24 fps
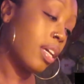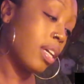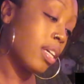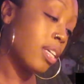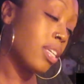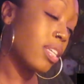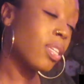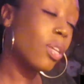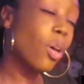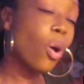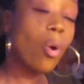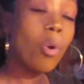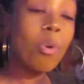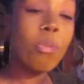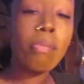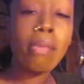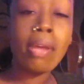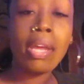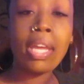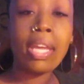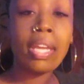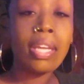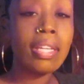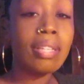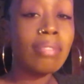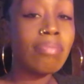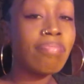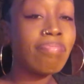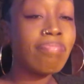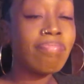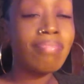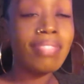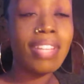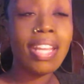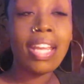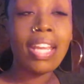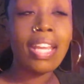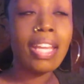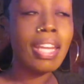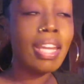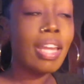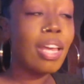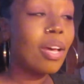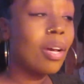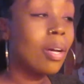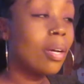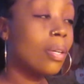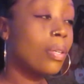Soulmate, you
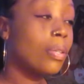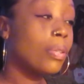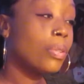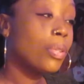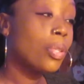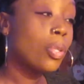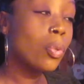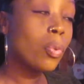know,